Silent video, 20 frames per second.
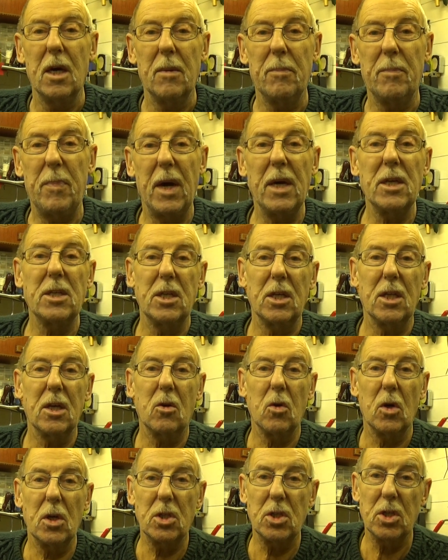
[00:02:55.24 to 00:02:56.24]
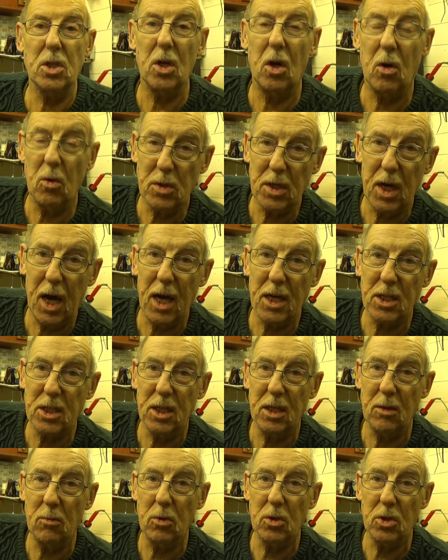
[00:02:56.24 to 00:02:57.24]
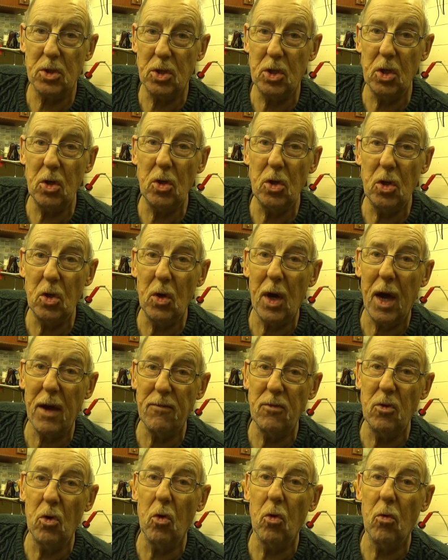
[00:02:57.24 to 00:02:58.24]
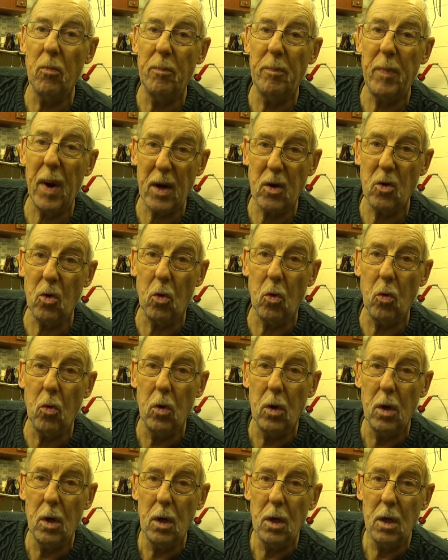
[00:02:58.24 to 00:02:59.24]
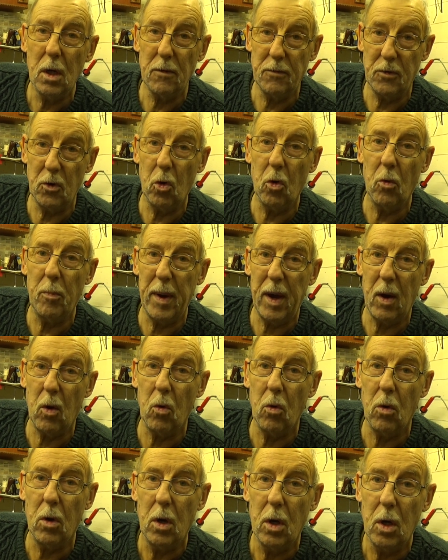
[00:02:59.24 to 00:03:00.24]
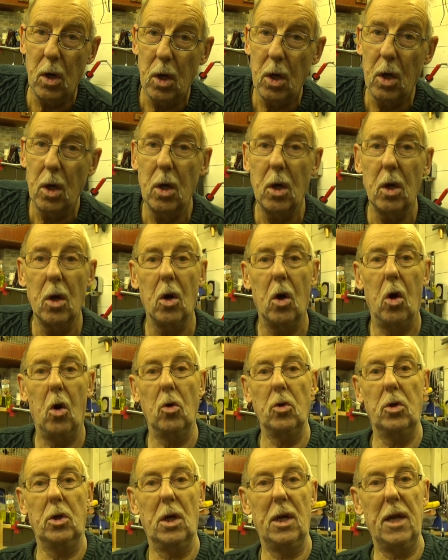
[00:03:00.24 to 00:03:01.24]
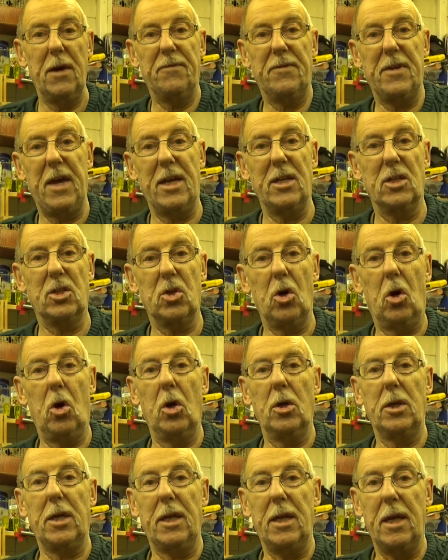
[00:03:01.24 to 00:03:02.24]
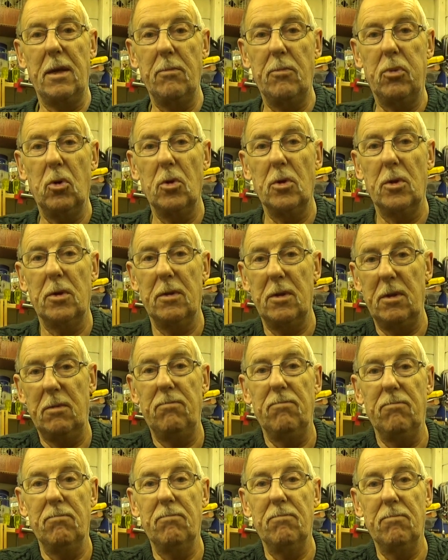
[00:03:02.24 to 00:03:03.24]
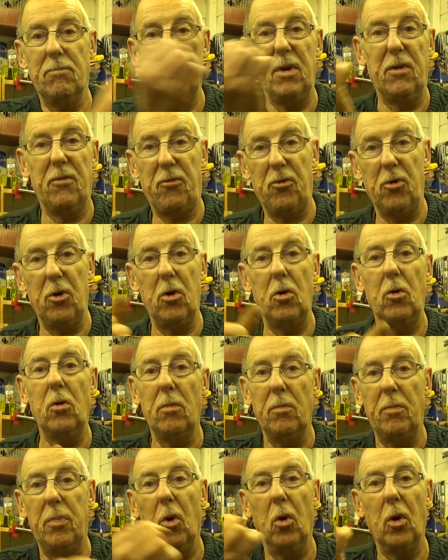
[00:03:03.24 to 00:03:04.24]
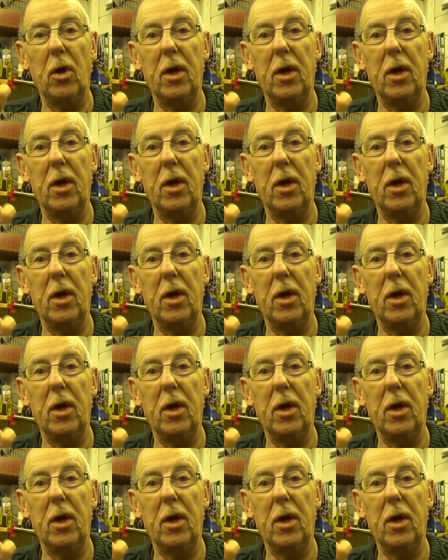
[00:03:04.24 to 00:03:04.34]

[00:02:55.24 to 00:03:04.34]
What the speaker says: Basically the question I was asking was, do you have your buckle of your belt on your left hand side and then put the bit through and pull